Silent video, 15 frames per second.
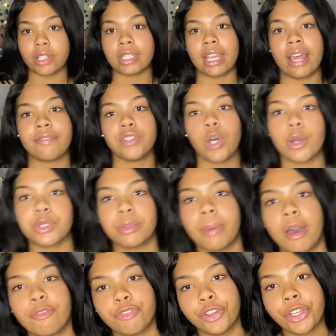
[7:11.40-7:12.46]
and I've talked
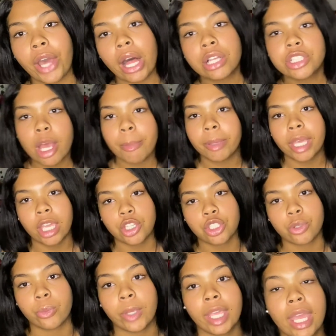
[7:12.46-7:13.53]
about free college
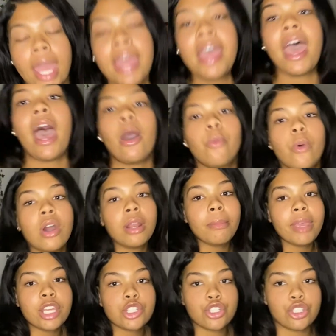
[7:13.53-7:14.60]
application week, I want to
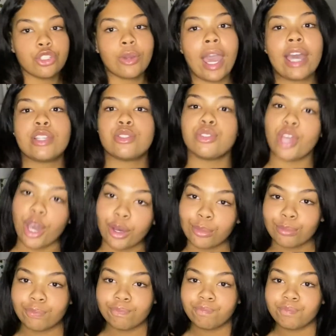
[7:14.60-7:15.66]
make sure you guys know,
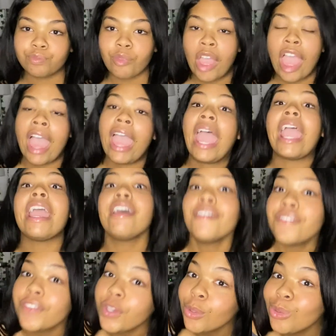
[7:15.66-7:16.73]

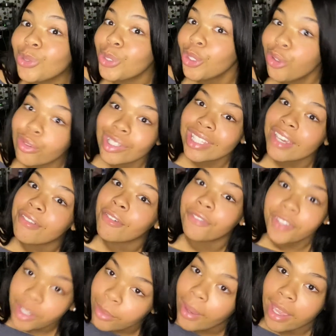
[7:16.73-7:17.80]
if you do receive a
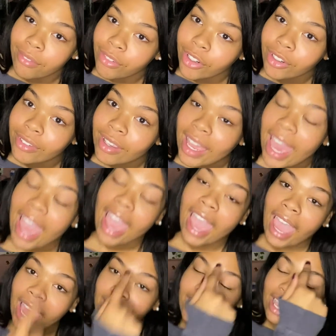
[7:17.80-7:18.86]
fee waiver,
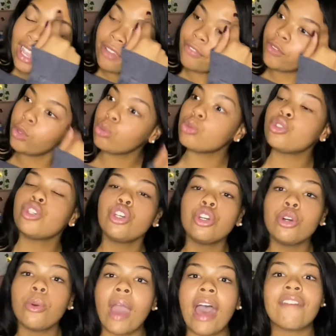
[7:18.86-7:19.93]
and if you
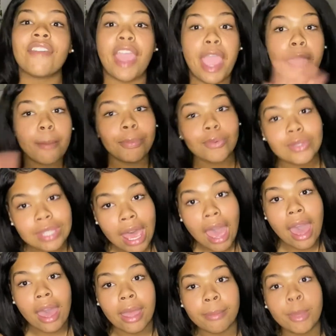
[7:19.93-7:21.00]
do have ample
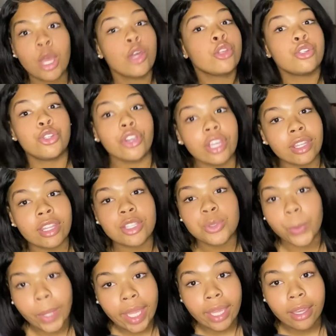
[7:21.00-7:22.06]
time during this
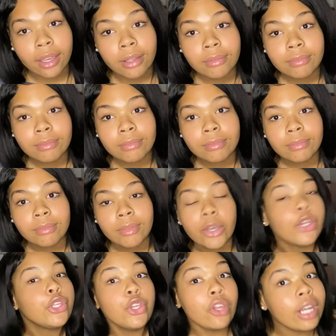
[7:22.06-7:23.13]
week,
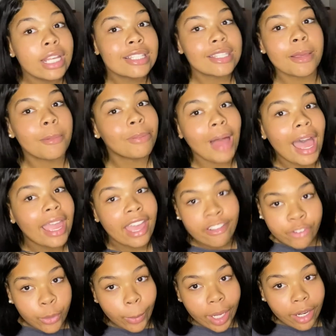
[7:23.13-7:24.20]
you need to apply
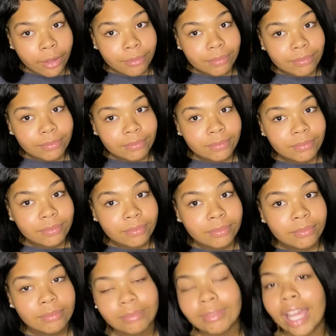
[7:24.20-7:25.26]
everywhere.
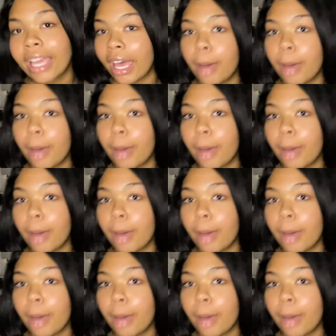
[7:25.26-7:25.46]
Like,